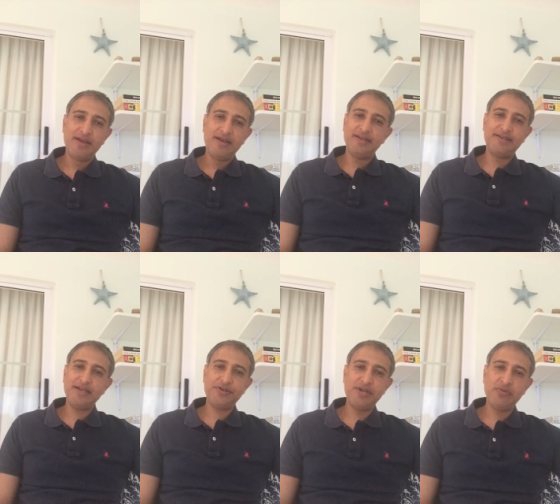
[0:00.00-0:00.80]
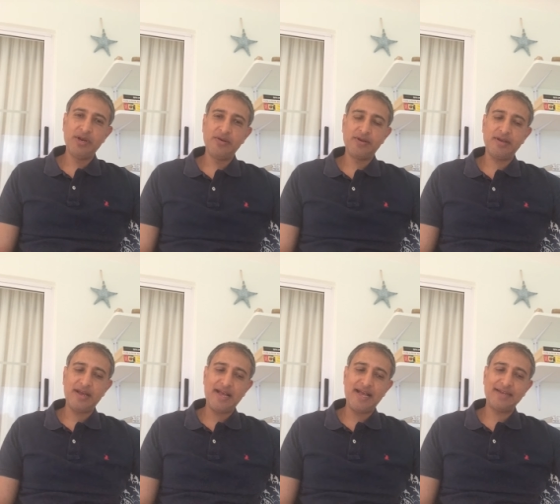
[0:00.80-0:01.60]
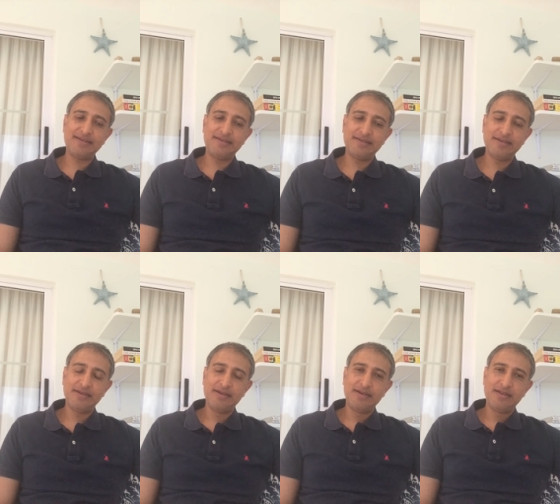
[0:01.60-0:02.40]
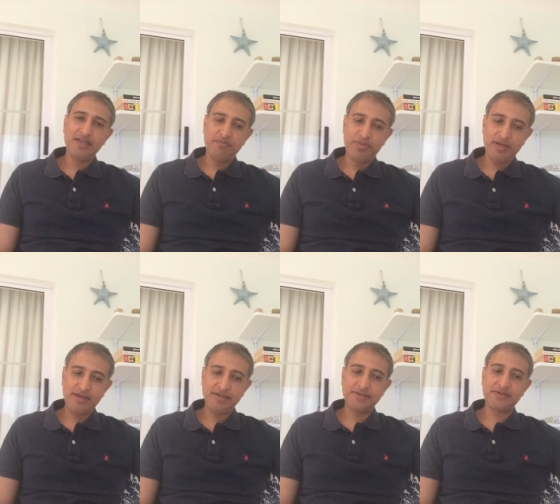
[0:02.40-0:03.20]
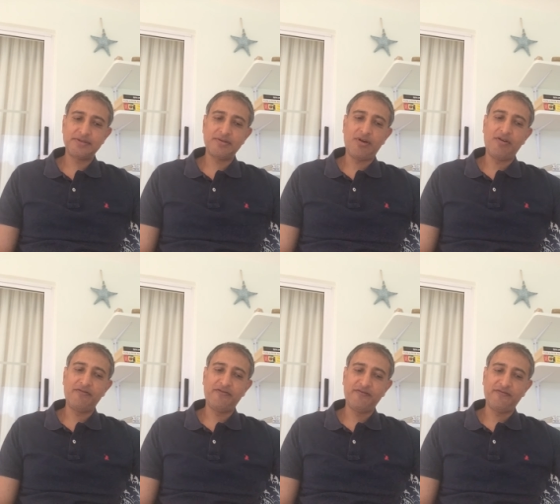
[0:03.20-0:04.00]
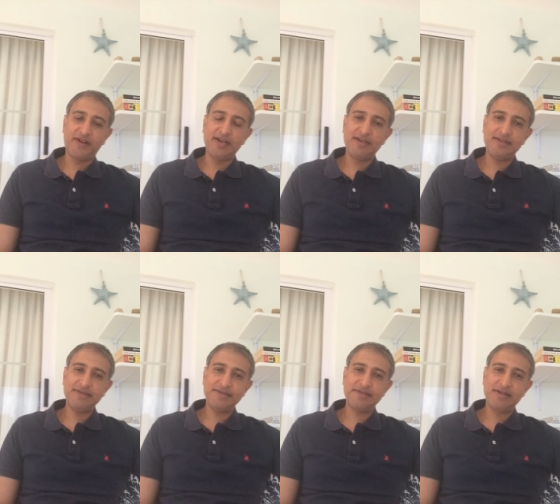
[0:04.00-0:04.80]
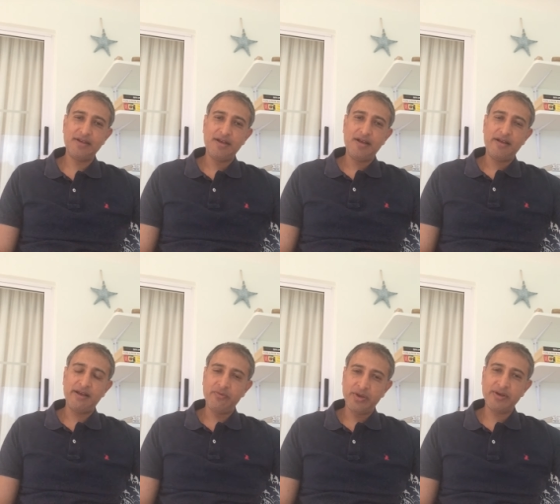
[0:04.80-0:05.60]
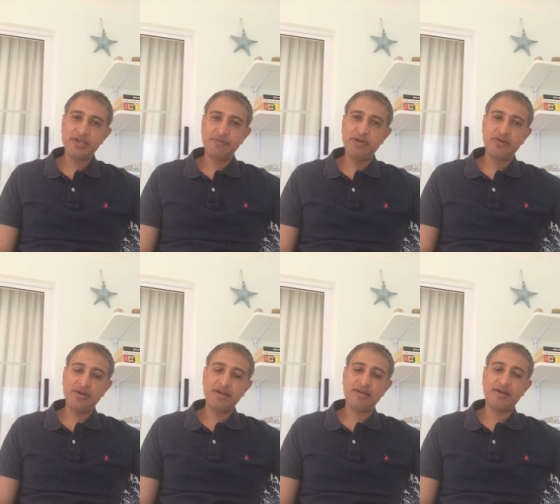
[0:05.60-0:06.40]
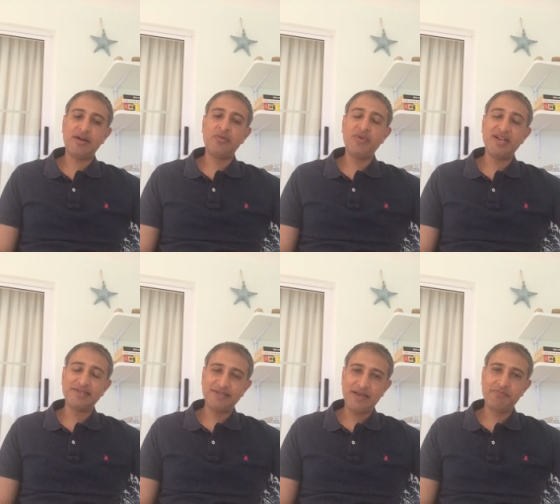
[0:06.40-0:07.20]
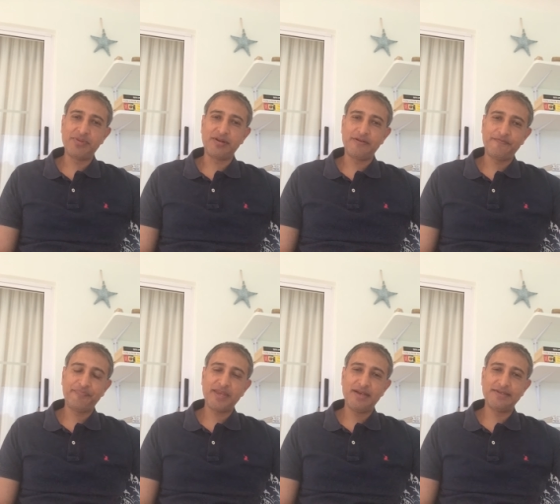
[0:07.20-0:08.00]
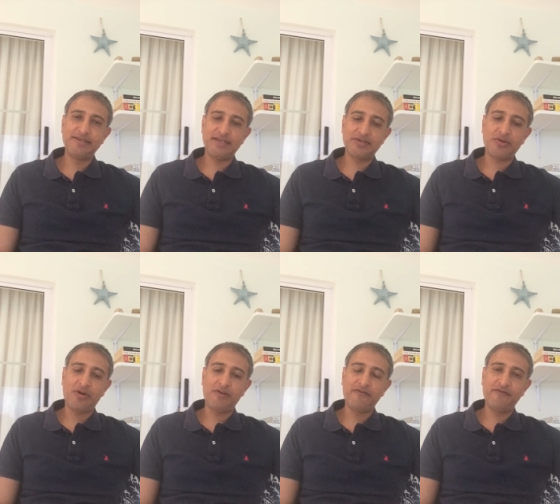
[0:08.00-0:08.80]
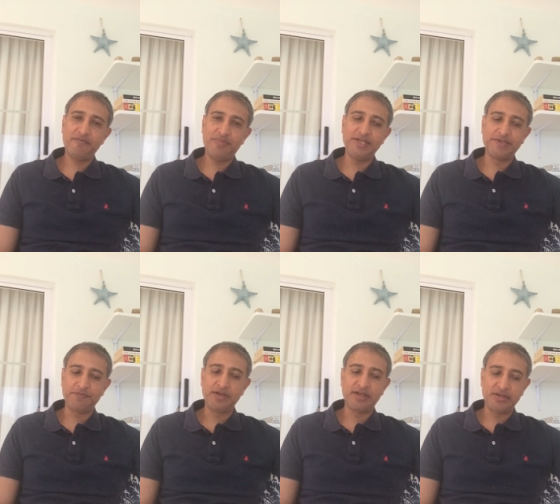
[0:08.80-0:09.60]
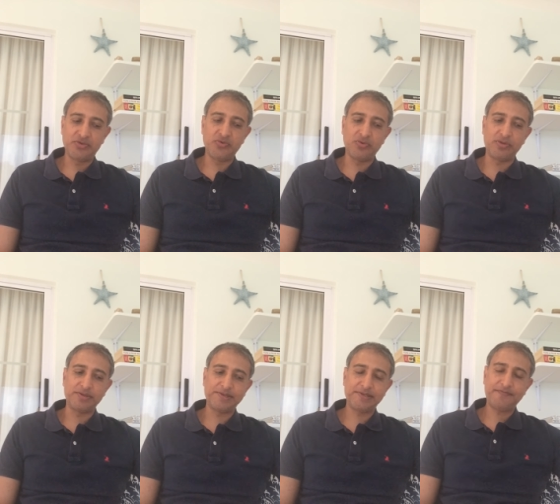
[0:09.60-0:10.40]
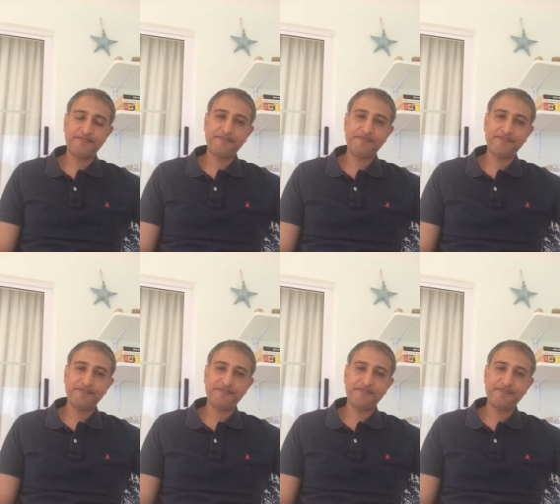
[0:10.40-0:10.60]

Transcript: Essentially, we're looking at the burdens of violence, and we're going to be looking at how we assemble a set of peace-building tools.